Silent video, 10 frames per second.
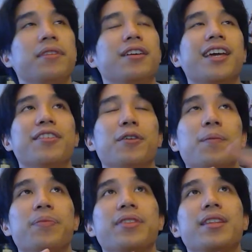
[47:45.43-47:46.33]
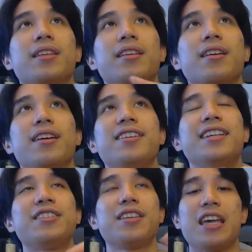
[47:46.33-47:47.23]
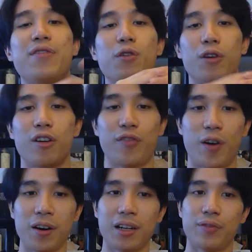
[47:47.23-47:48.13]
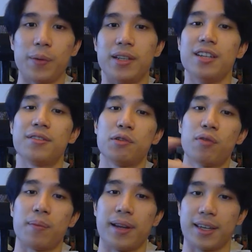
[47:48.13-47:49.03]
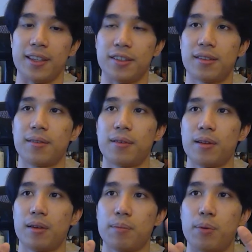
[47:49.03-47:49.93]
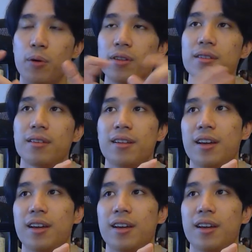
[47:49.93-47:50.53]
Okay, so essentially, if you're a far enough away distance from like this point,